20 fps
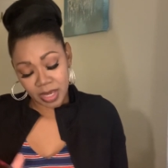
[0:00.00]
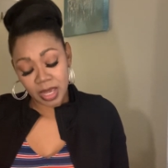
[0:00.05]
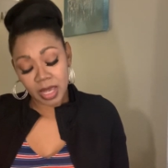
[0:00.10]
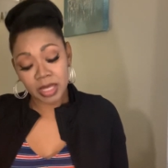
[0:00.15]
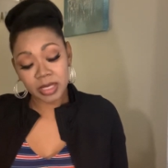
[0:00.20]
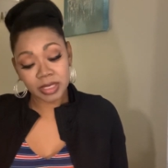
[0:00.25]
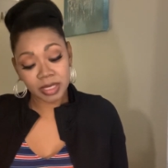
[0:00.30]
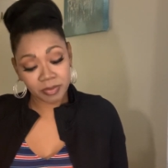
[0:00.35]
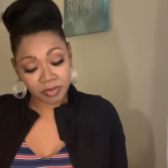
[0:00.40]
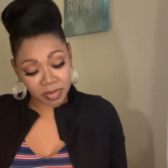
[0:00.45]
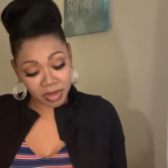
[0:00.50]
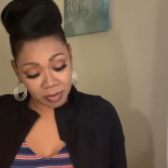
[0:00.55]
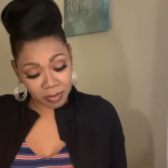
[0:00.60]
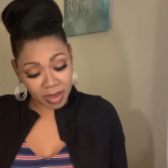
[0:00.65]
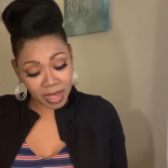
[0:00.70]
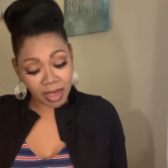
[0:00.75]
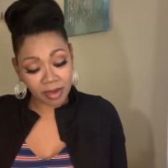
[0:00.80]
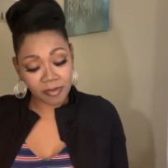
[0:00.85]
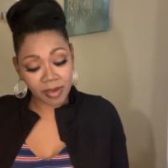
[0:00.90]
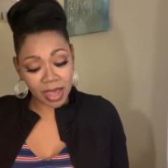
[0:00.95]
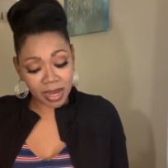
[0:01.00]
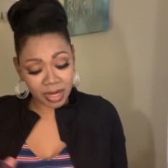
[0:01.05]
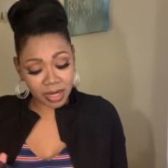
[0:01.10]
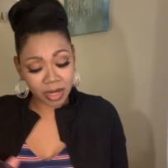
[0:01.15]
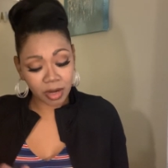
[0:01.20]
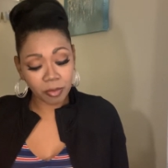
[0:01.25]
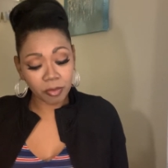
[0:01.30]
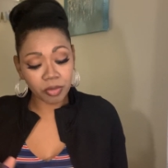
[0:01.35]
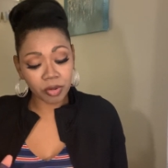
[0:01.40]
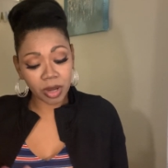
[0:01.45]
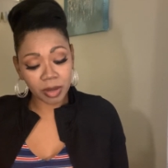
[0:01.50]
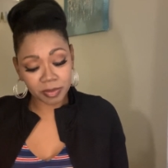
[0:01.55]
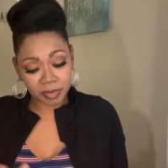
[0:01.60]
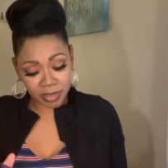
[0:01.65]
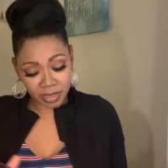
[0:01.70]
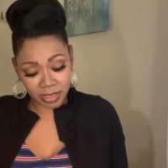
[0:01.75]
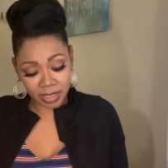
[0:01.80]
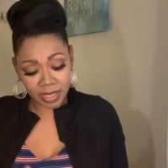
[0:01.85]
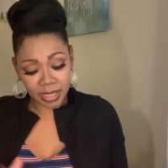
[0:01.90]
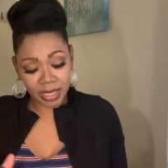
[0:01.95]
and something may have ended abruptly,